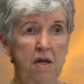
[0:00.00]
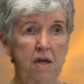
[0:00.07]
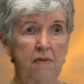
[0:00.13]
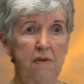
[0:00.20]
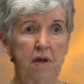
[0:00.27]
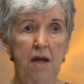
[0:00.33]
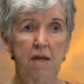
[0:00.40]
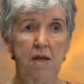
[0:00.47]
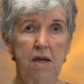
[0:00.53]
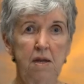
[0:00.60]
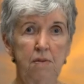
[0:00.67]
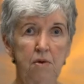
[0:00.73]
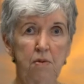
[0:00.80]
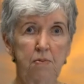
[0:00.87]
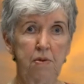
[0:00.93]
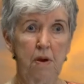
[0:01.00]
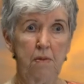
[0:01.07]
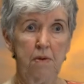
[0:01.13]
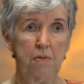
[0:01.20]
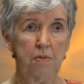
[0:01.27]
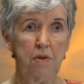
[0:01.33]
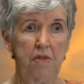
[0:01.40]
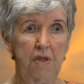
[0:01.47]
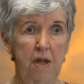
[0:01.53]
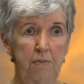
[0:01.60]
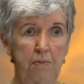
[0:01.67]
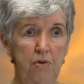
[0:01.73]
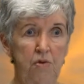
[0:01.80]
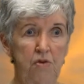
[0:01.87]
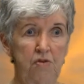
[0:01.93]
I never had any more problem with
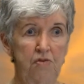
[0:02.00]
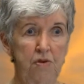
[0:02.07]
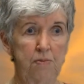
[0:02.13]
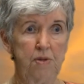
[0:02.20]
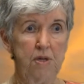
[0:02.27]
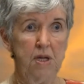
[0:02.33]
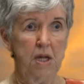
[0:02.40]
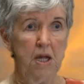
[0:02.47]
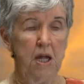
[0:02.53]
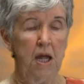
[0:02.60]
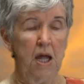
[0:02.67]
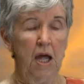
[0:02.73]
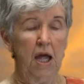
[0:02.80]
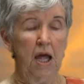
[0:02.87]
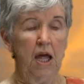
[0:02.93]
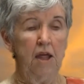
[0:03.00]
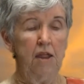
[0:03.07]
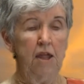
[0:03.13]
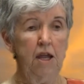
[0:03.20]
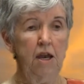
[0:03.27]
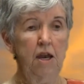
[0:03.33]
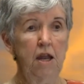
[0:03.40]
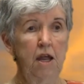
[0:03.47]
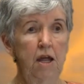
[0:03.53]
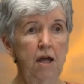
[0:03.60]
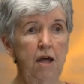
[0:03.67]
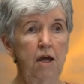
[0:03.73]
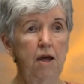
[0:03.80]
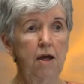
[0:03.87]
that bruised ribs. Then